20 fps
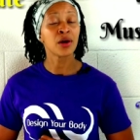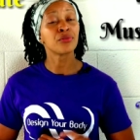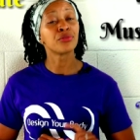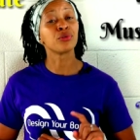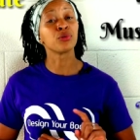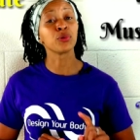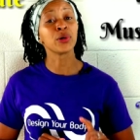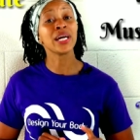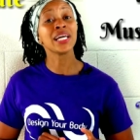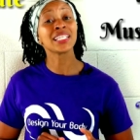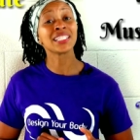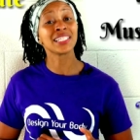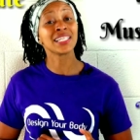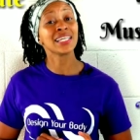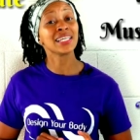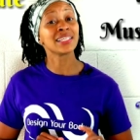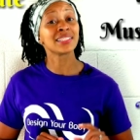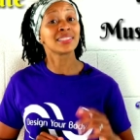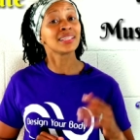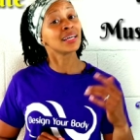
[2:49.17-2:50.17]
The reason
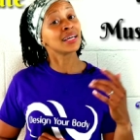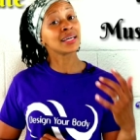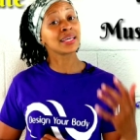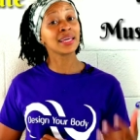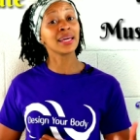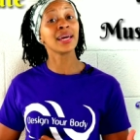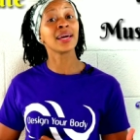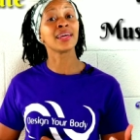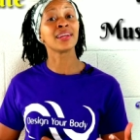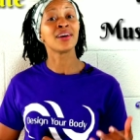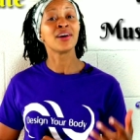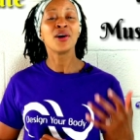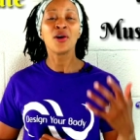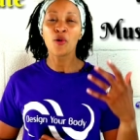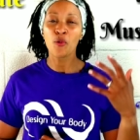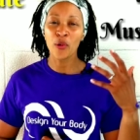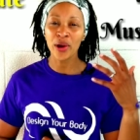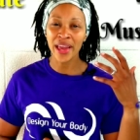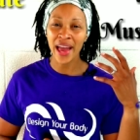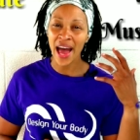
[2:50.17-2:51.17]
is, again,
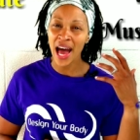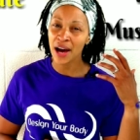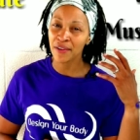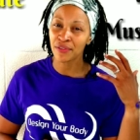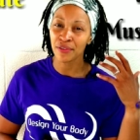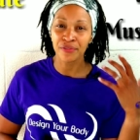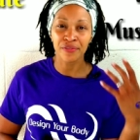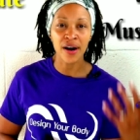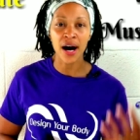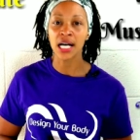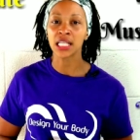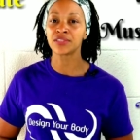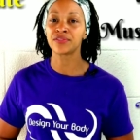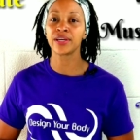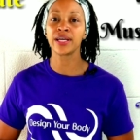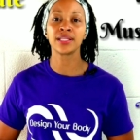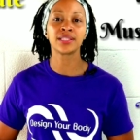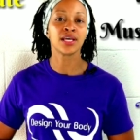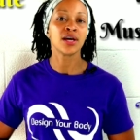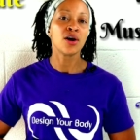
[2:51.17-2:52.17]
we have
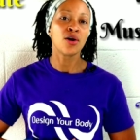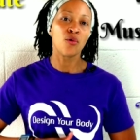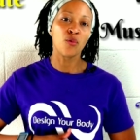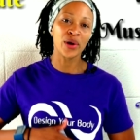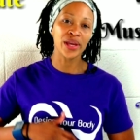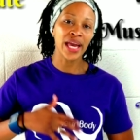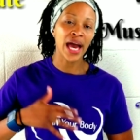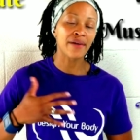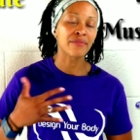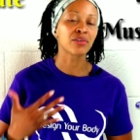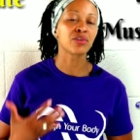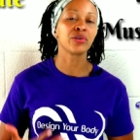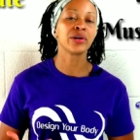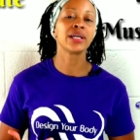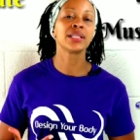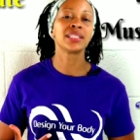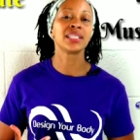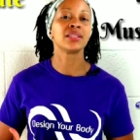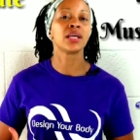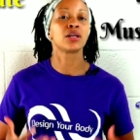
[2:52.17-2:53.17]
phosphates, we have
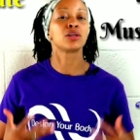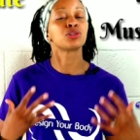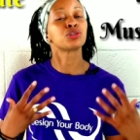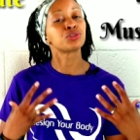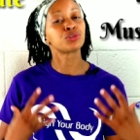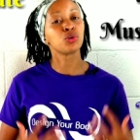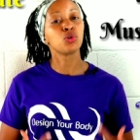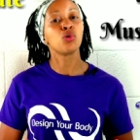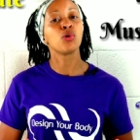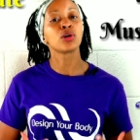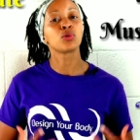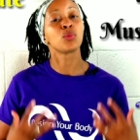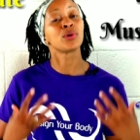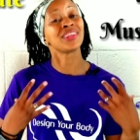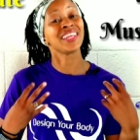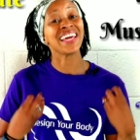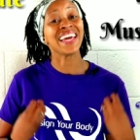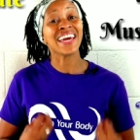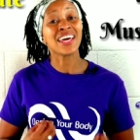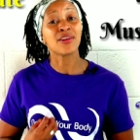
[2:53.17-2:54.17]
creatine that are stored
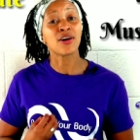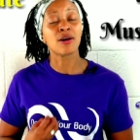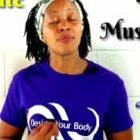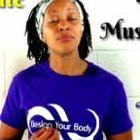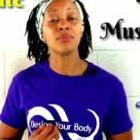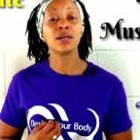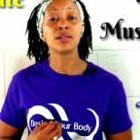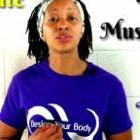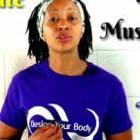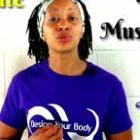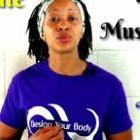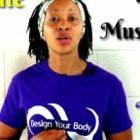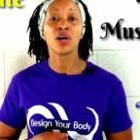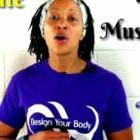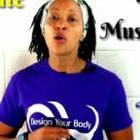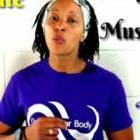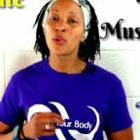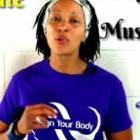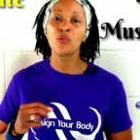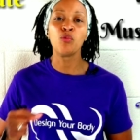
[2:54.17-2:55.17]
within our muscles.
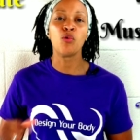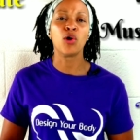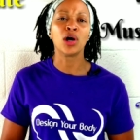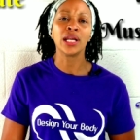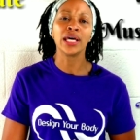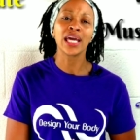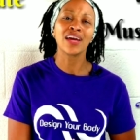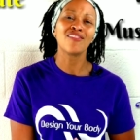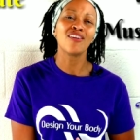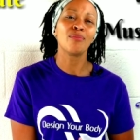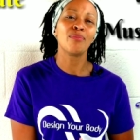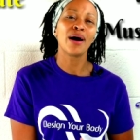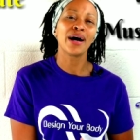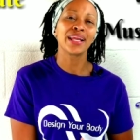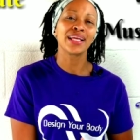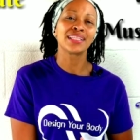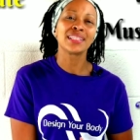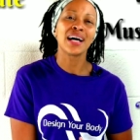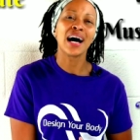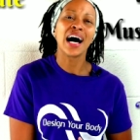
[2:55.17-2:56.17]
We want to give our
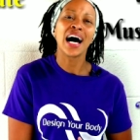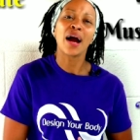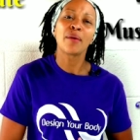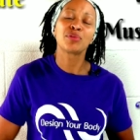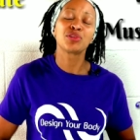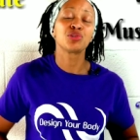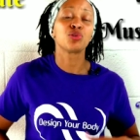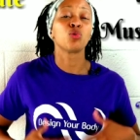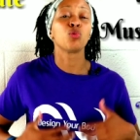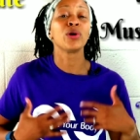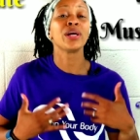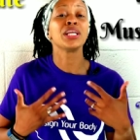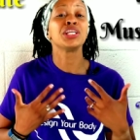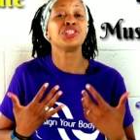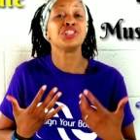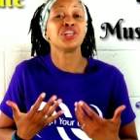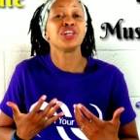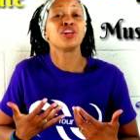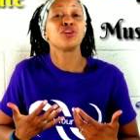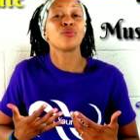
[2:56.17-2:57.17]
body time to
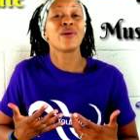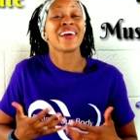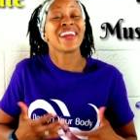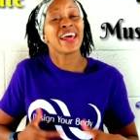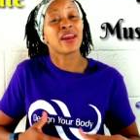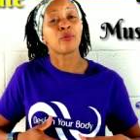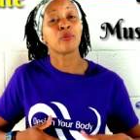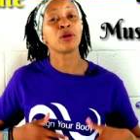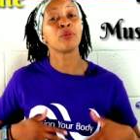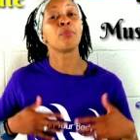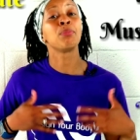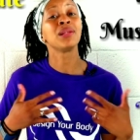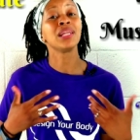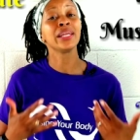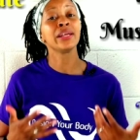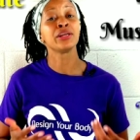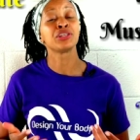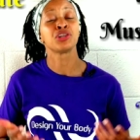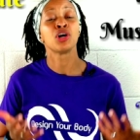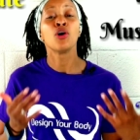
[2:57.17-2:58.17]
regenerate and
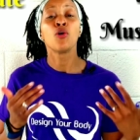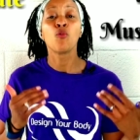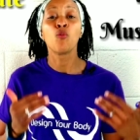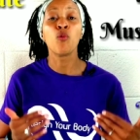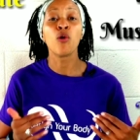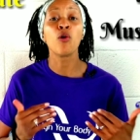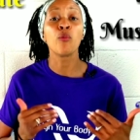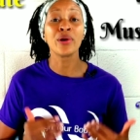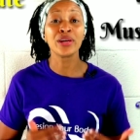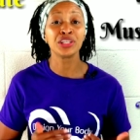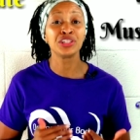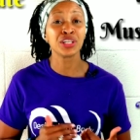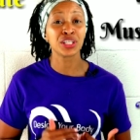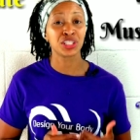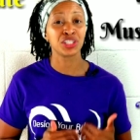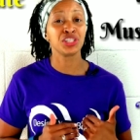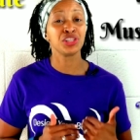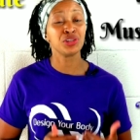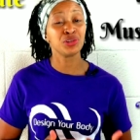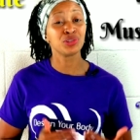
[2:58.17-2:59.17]
replenish what we
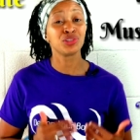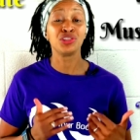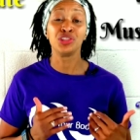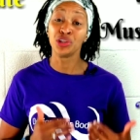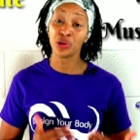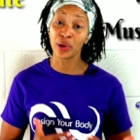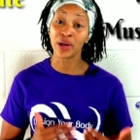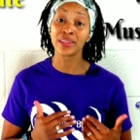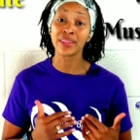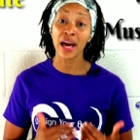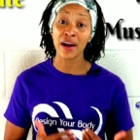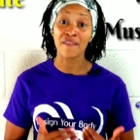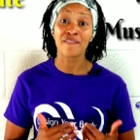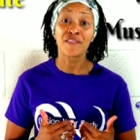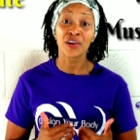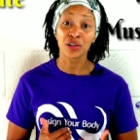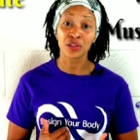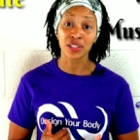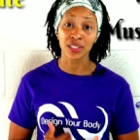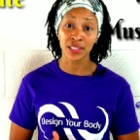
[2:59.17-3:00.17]
just used during that
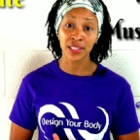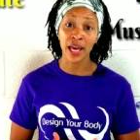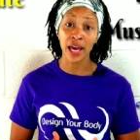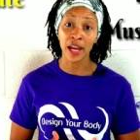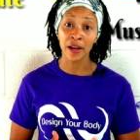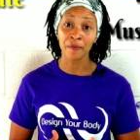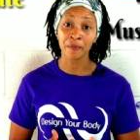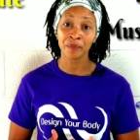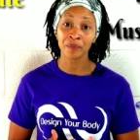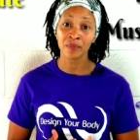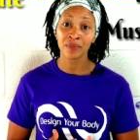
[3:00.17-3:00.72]
first set.